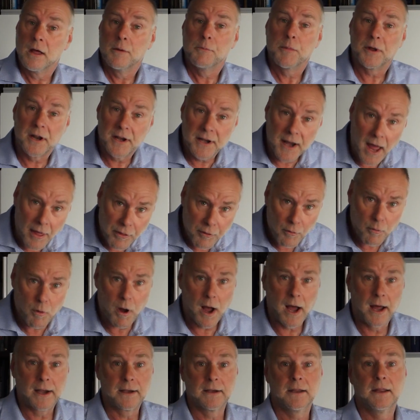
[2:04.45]
But another
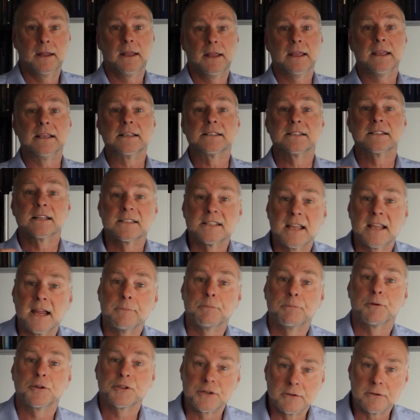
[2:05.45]
one is the
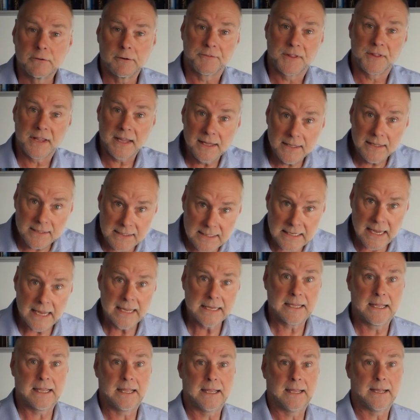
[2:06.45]
temperature of the
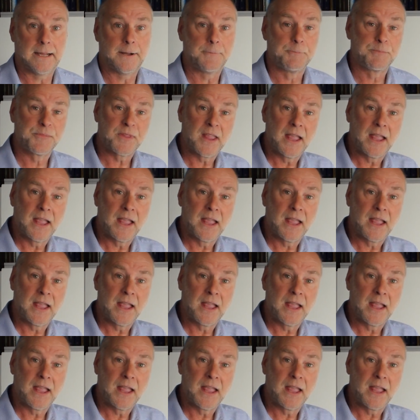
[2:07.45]
intake air.